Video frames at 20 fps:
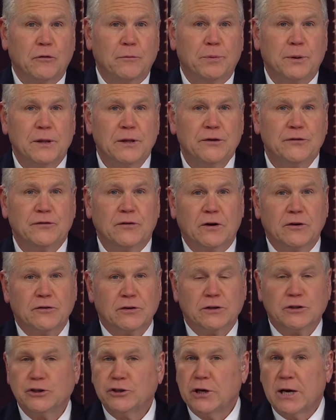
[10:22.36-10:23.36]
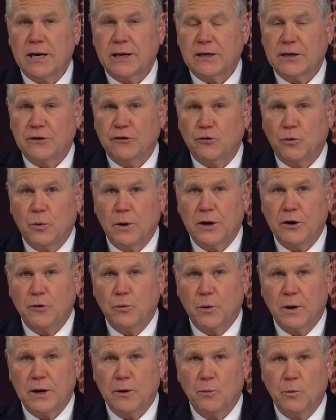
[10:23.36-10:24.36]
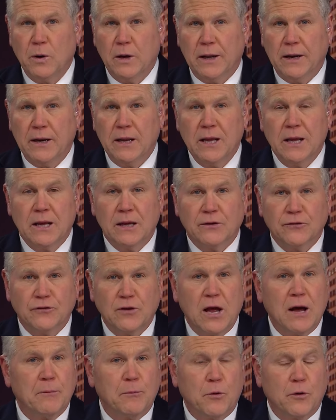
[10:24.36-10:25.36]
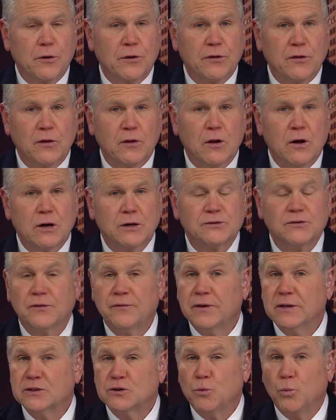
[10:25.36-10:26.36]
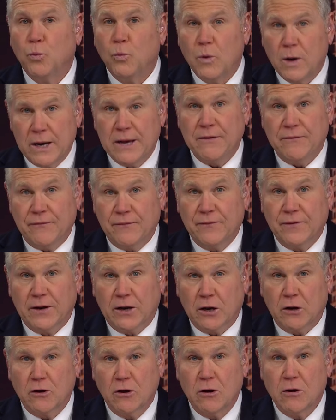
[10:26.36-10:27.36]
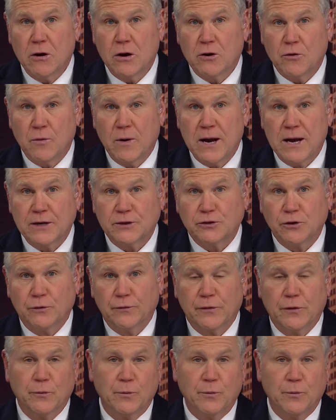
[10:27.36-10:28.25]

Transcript: police sergeant shot in 2021 is now mourning the loss of his wife in a car crash over the